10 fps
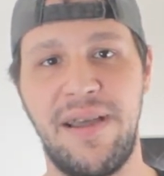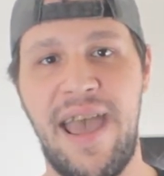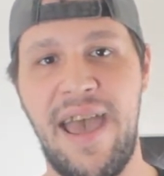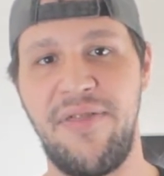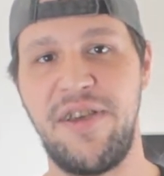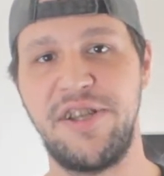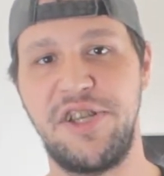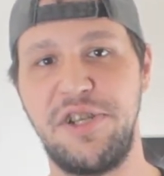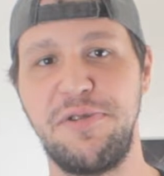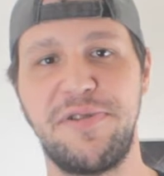add the
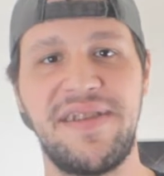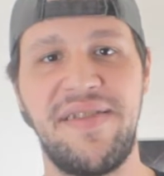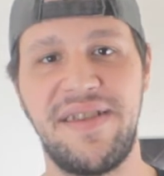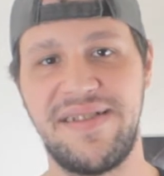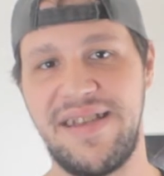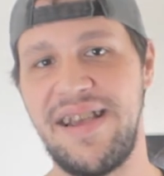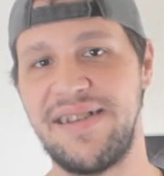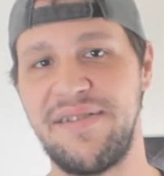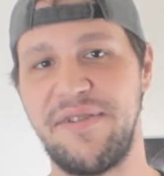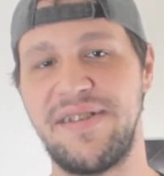juice and the
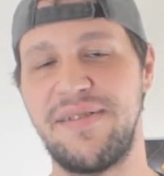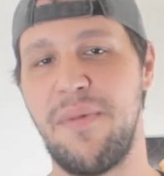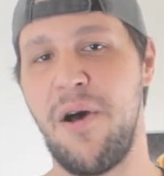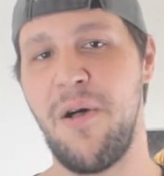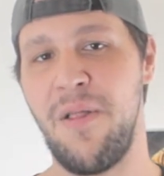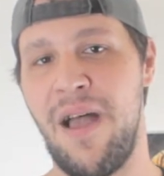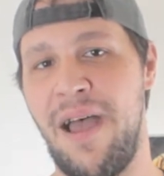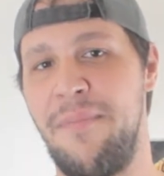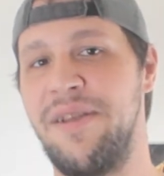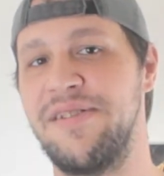zest of a small
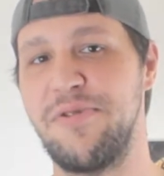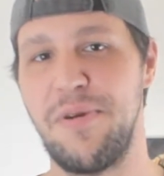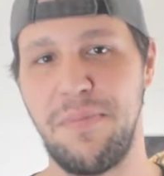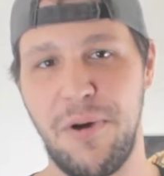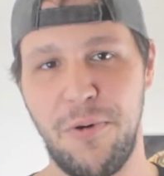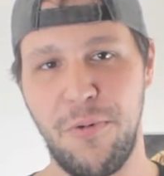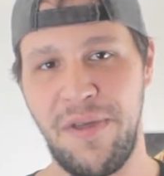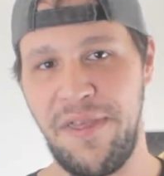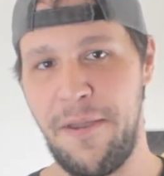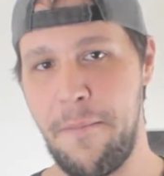lime into a bowl
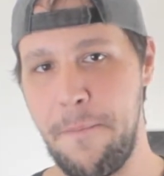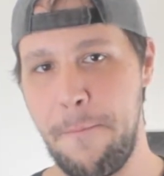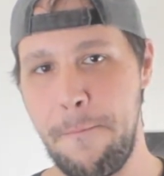with it.